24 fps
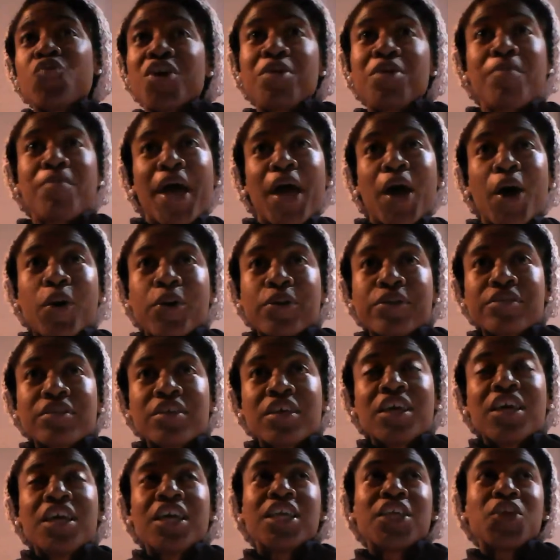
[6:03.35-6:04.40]
about,
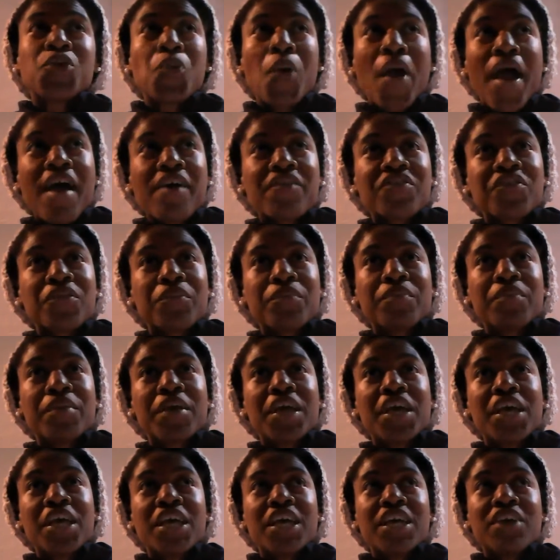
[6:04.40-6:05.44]
you have some
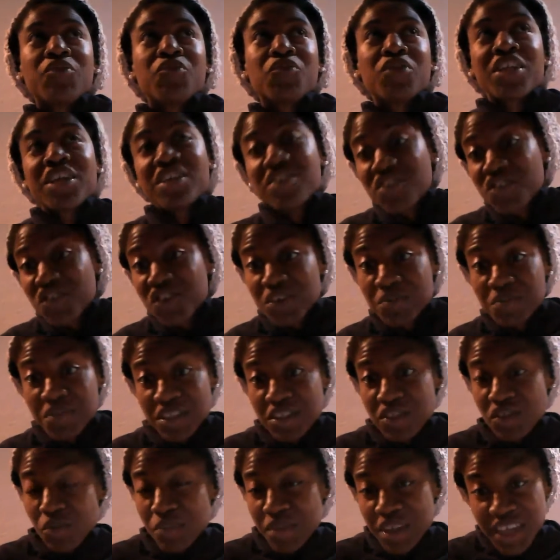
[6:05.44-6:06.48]
relationships that
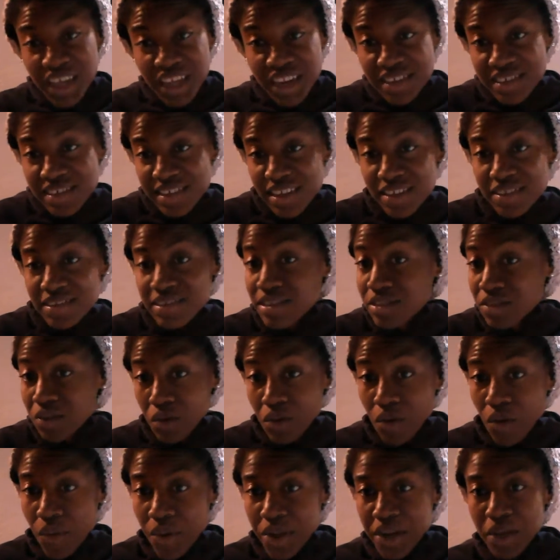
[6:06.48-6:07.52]
don't make any sense, that don't
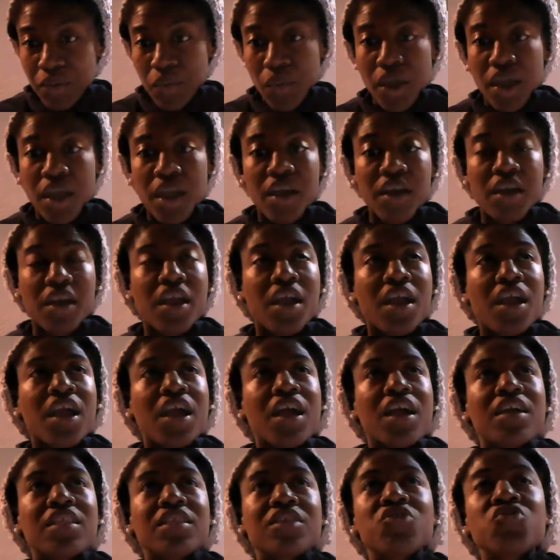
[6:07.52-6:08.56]
go anywhere,
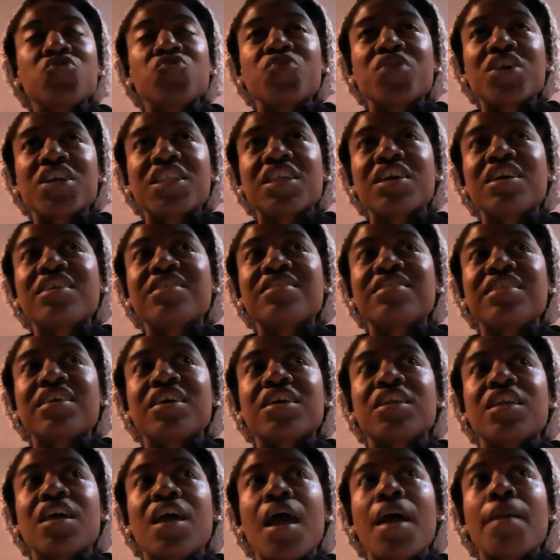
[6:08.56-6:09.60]
and then you realize
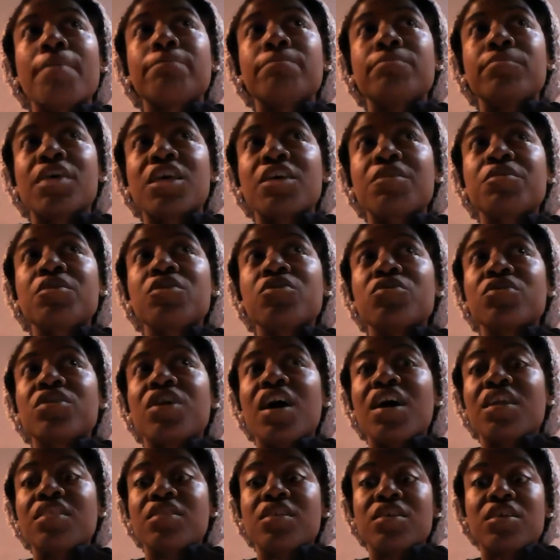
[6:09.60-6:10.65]
that maybe you're
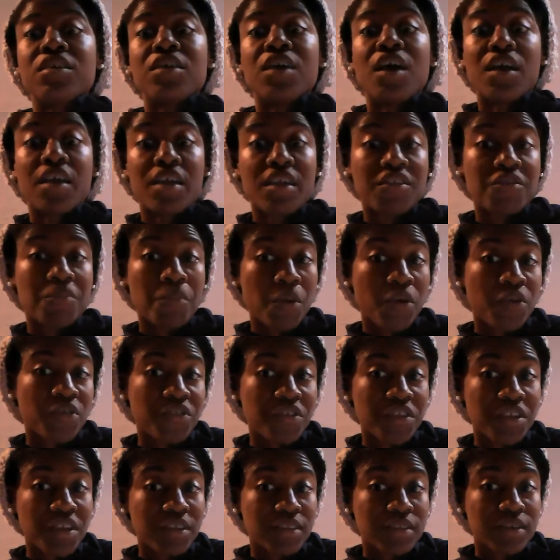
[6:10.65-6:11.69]
not the youngest
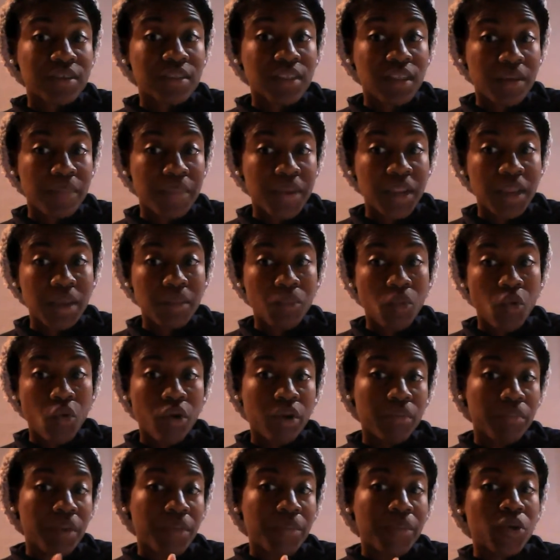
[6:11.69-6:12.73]
person in the club anymore,
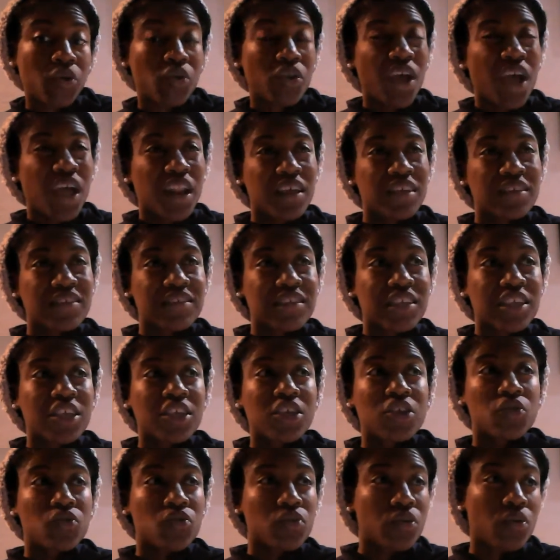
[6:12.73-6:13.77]
and maybe you're not as
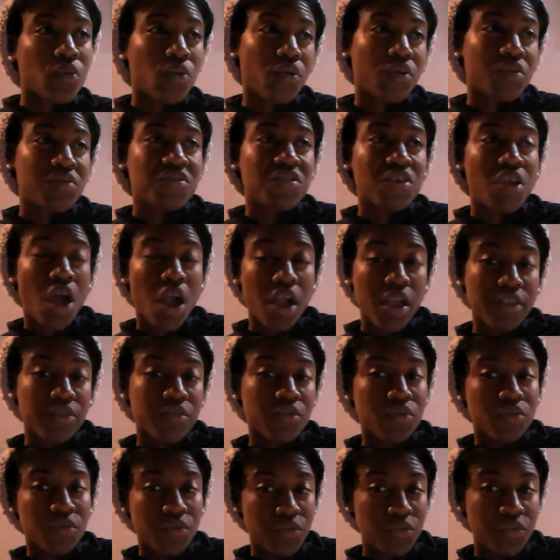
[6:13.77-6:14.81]
cute or as young as
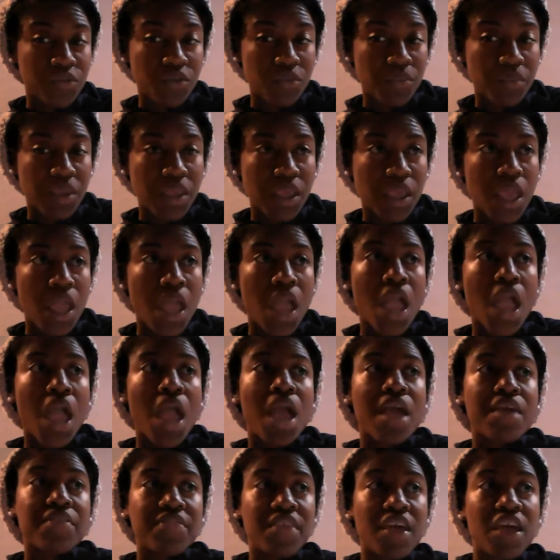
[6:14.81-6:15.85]
you used to be,
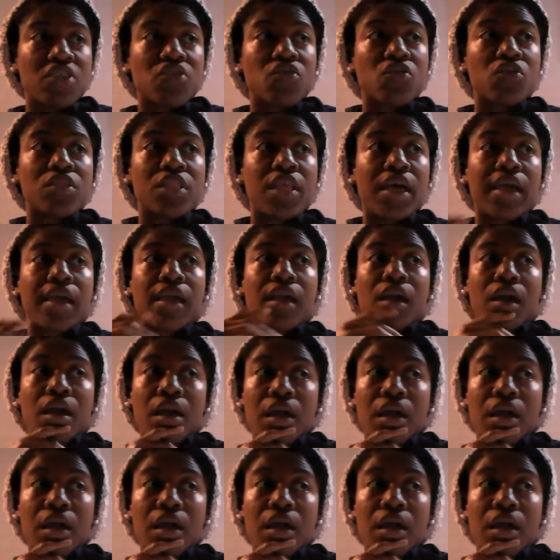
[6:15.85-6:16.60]
and then you're like,